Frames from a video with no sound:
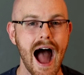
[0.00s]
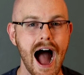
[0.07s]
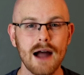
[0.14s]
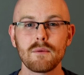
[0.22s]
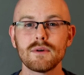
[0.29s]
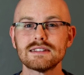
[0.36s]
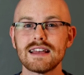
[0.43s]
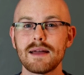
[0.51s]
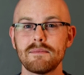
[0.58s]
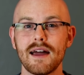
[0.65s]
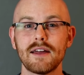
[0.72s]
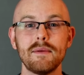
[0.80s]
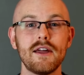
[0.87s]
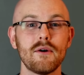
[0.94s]
I will say I'm
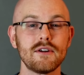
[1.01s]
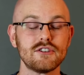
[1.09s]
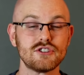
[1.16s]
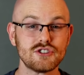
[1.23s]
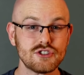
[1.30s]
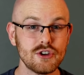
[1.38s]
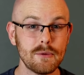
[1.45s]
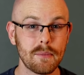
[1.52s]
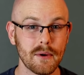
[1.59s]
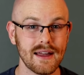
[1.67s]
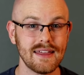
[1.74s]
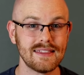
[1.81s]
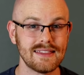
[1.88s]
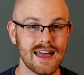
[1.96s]
not going to be going super
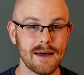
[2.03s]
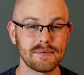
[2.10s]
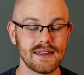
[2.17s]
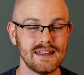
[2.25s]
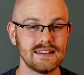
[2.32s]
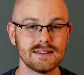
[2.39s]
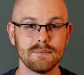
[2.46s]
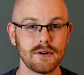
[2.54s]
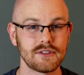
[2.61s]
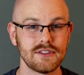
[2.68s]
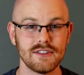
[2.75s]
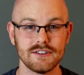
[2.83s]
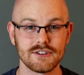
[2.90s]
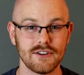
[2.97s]
in depth into both
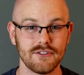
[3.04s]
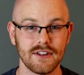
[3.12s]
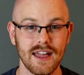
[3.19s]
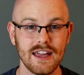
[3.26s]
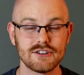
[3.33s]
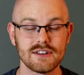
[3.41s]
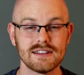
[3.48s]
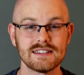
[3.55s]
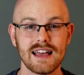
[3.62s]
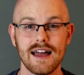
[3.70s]
of these certifications.